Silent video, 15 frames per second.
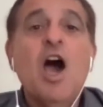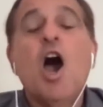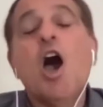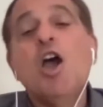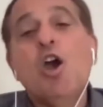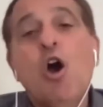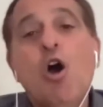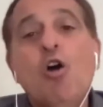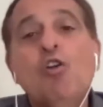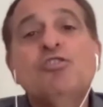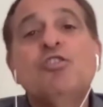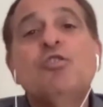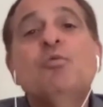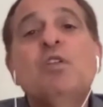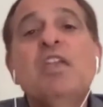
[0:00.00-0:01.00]
I
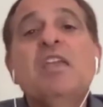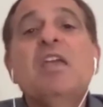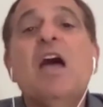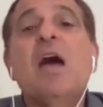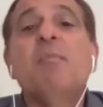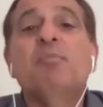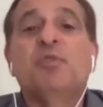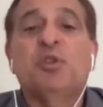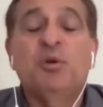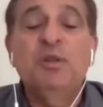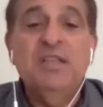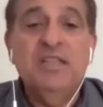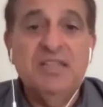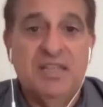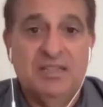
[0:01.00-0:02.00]
also am
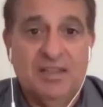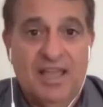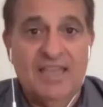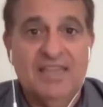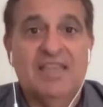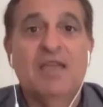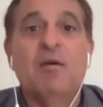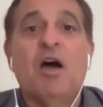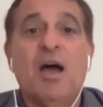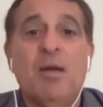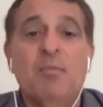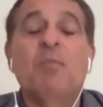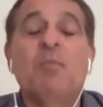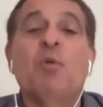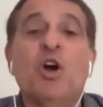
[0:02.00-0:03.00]
treated like
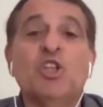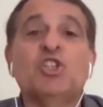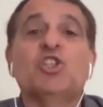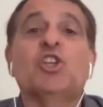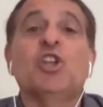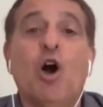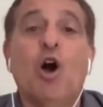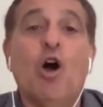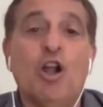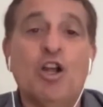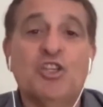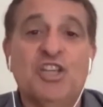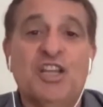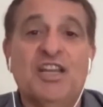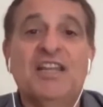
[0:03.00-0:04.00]
I'm a much
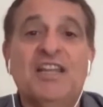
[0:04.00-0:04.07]
larger